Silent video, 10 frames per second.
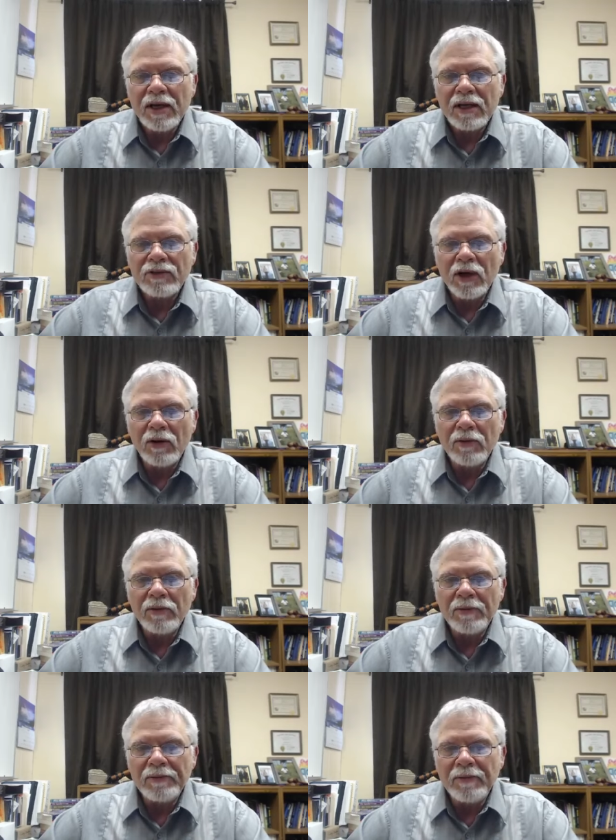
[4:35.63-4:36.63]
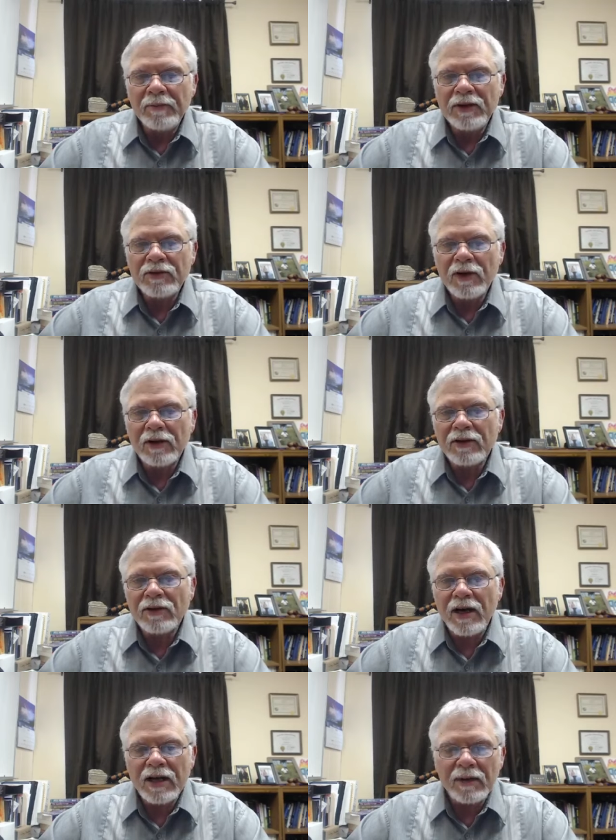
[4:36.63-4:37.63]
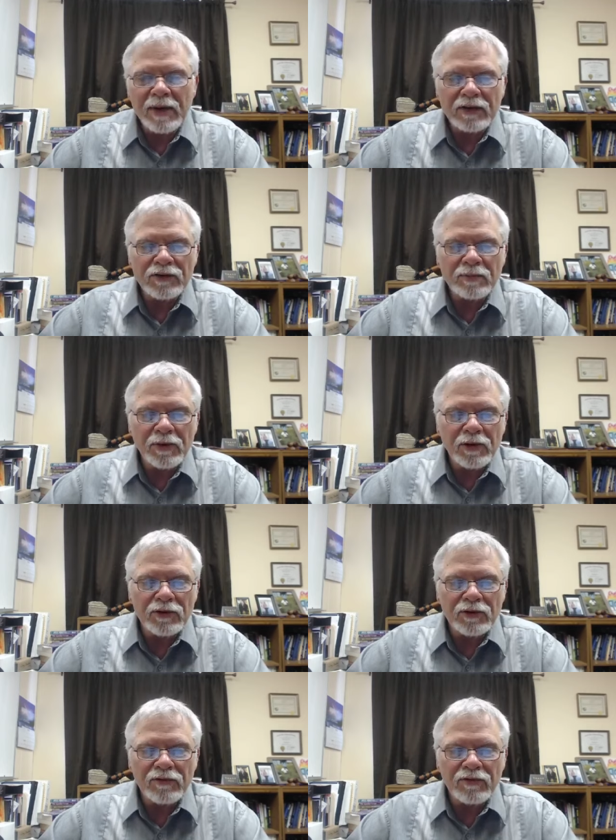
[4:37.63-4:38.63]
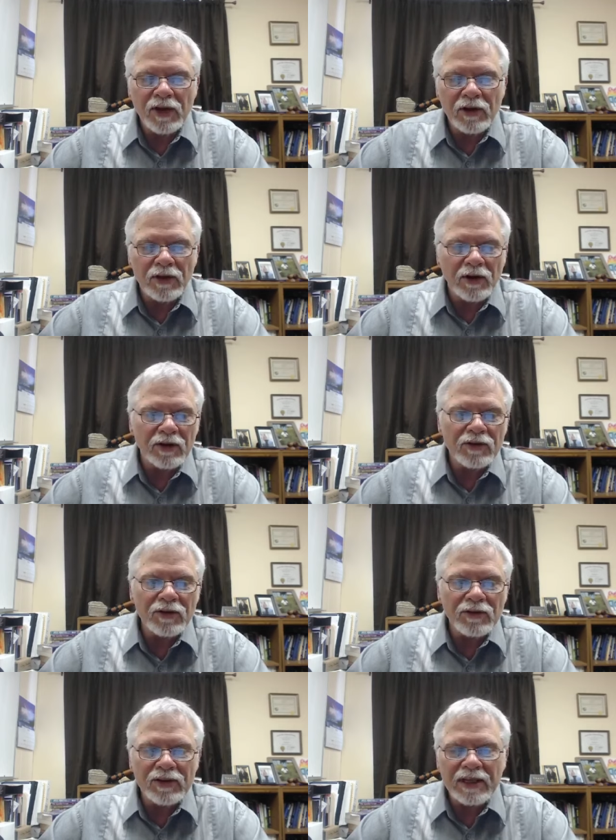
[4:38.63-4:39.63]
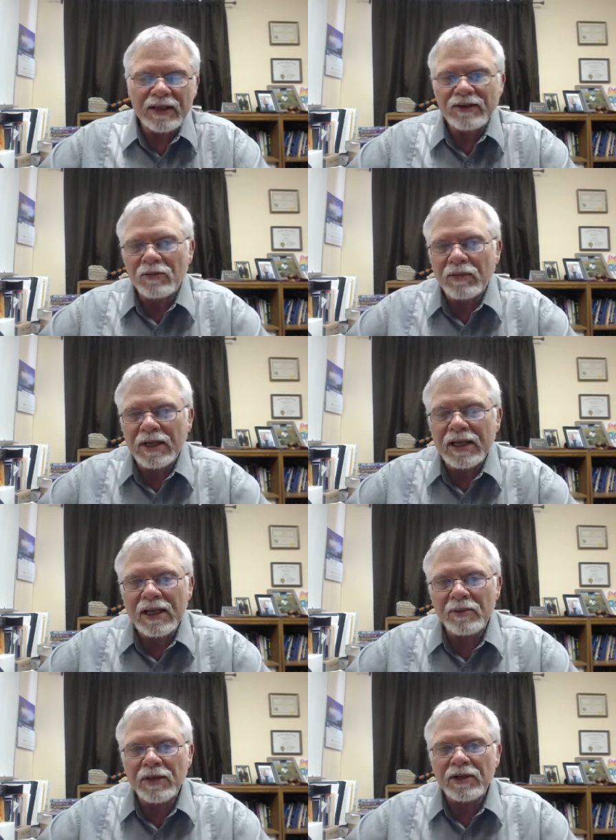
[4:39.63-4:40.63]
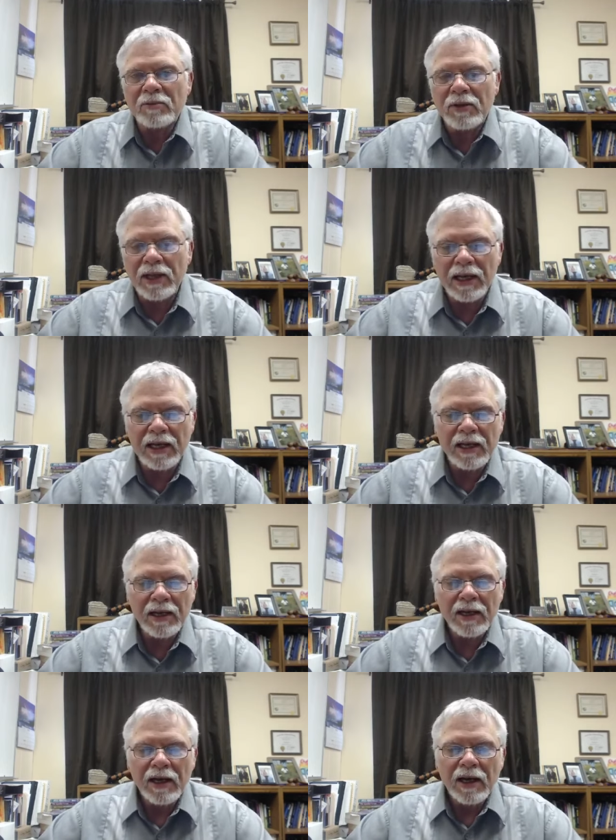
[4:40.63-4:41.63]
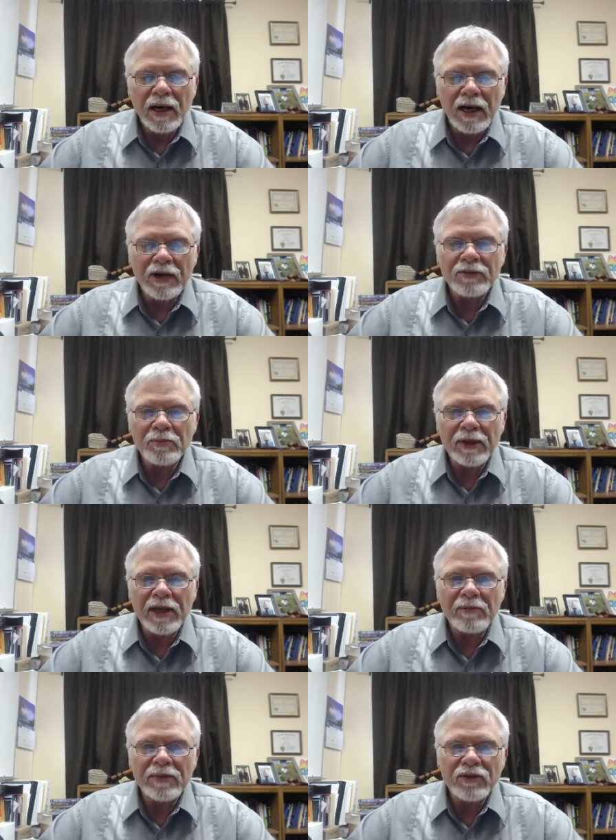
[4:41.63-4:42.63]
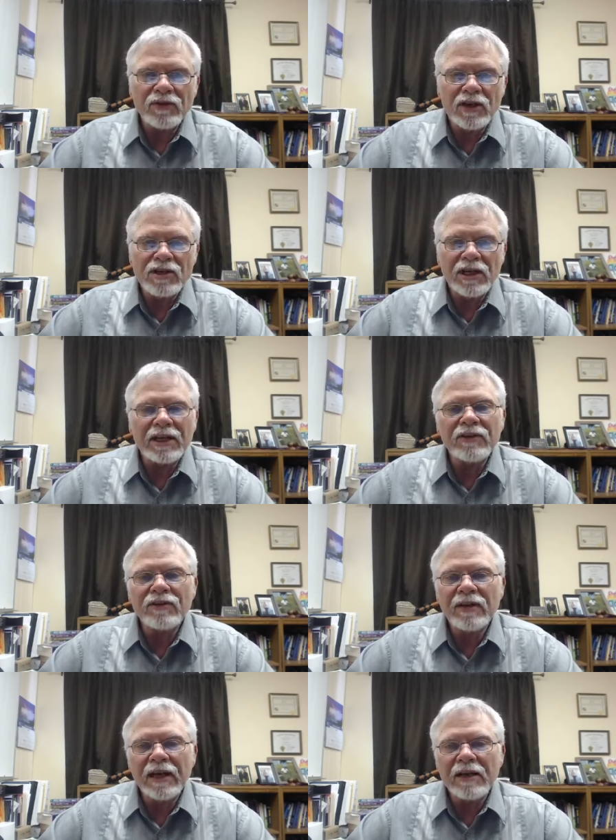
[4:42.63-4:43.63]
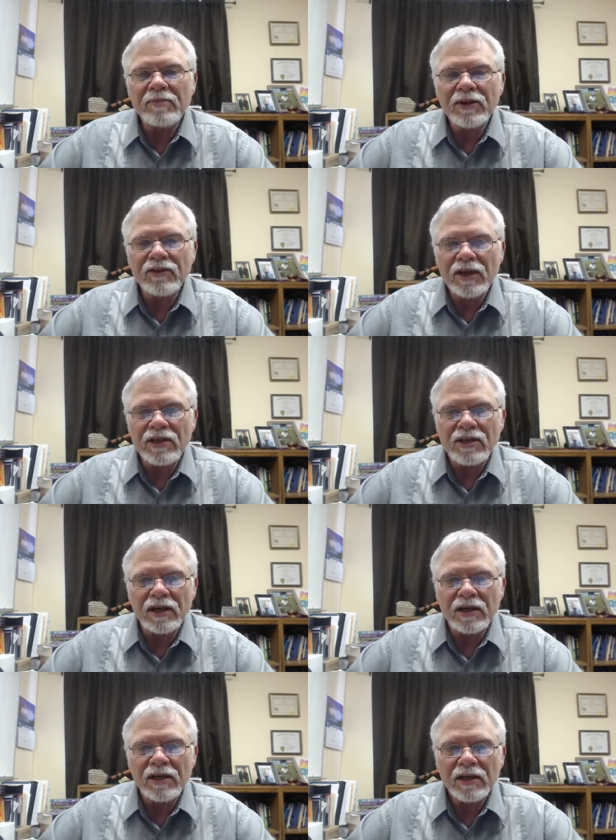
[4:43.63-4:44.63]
So when we start to talk about spiritual flow, there are two things that really come into play us being positioned and staying positioned